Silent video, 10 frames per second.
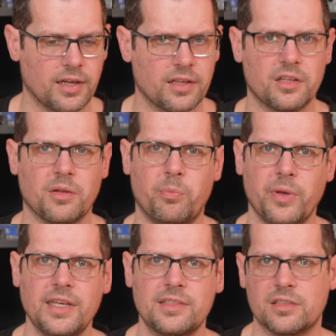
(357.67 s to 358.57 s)
The
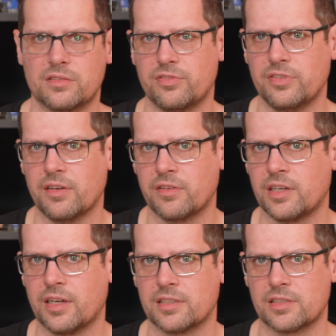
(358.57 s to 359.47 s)
bass is very
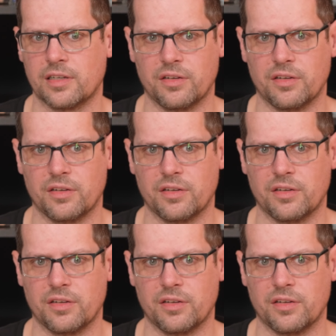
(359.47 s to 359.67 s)
nicely